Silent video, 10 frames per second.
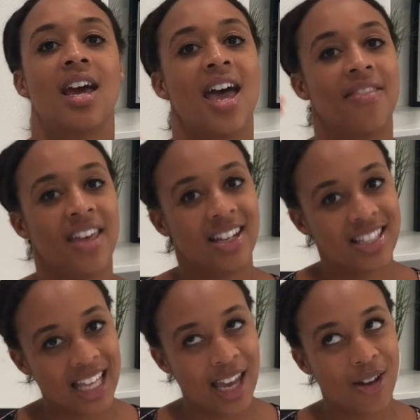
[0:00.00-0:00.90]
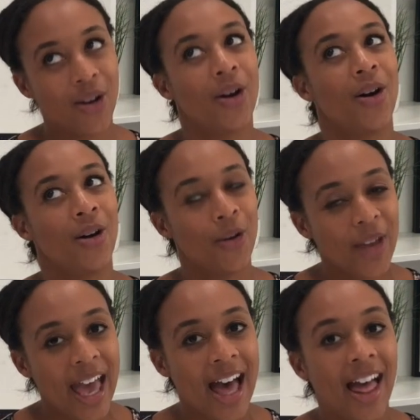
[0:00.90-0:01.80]
And then it's like, oh
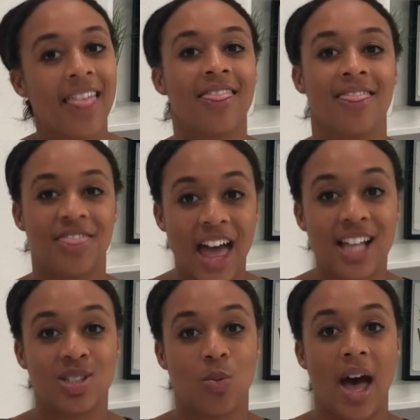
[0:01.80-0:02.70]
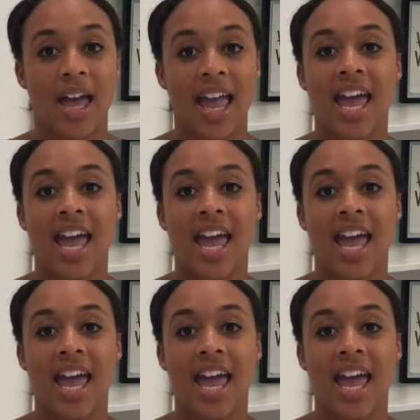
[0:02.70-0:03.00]
yeah, that's why.